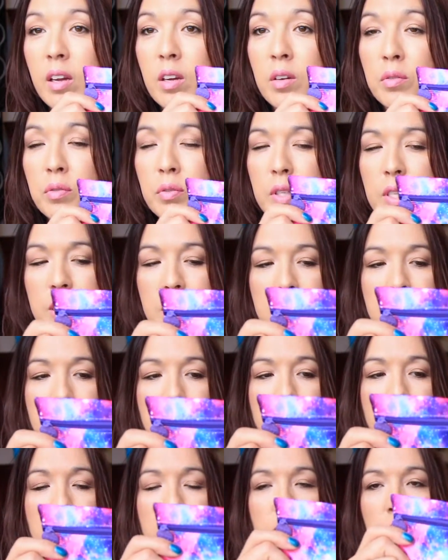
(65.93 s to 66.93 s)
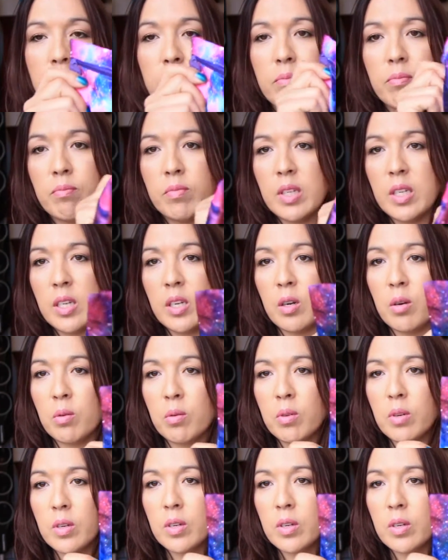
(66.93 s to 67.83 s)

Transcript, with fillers: of this, you know,